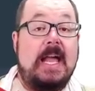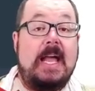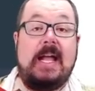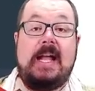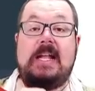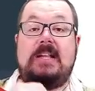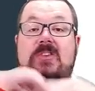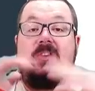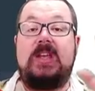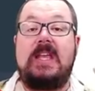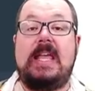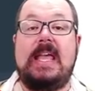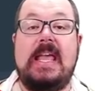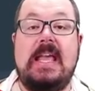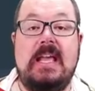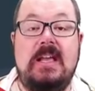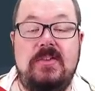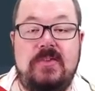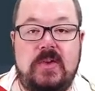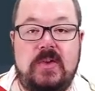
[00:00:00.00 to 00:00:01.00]
It's
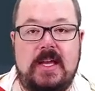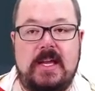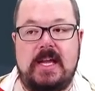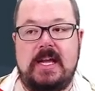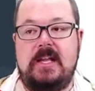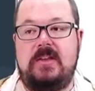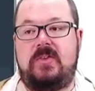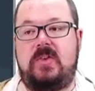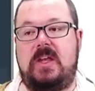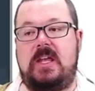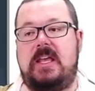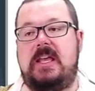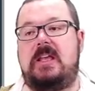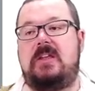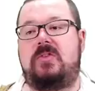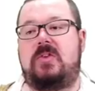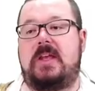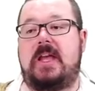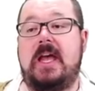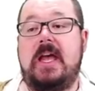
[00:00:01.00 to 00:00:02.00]
easy, it's
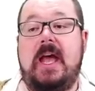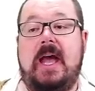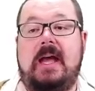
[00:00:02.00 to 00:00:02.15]
easy.